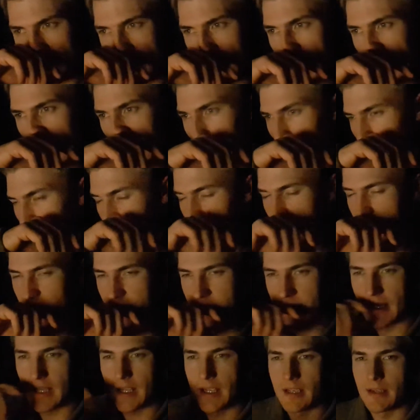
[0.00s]
I was
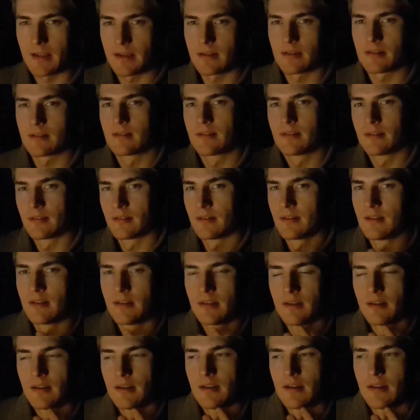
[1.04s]
there
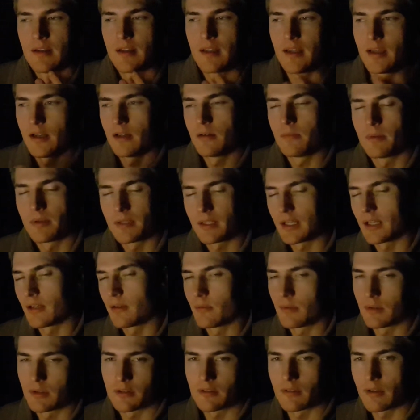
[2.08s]
helping out
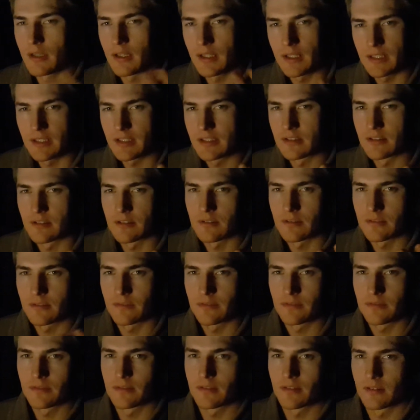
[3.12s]
with grading
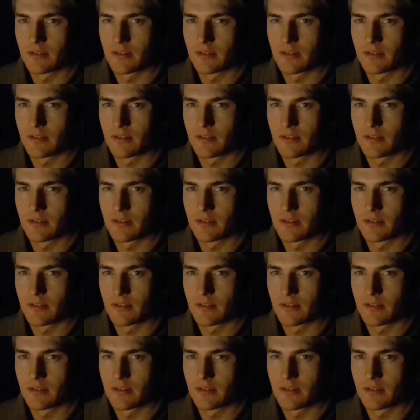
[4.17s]
stuff.